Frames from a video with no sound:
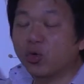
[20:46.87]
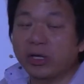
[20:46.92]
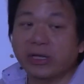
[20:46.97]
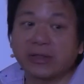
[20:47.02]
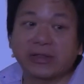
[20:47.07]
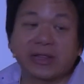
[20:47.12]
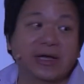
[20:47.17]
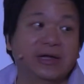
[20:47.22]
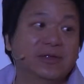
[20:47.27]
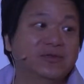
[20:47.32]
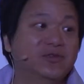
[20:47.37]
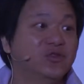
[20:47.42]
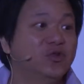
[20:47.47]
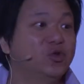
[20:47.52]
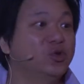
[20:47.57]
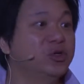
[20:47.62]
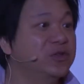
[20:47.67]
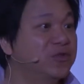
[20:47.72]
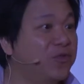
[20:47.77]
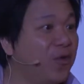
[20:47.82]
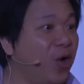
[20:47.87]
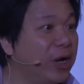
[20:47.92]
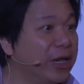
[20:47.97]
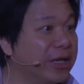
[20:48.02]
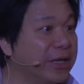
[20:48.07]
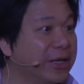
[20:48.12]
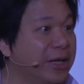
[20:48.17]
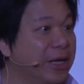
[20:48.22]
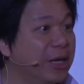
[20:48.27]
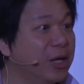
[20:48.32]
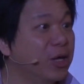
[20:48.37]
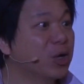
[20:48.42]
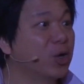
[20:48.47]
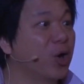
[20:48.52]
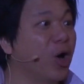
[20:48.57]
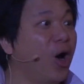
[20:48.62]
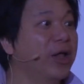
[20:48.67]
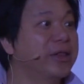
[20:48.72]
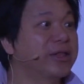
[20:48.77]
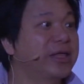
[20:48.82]
returns to his folly.
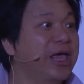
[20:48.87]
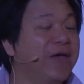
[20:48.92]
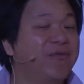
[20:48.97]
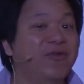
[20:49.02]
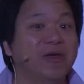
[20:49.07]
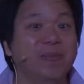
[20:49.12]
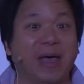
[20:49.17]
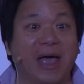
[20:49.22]
God gave him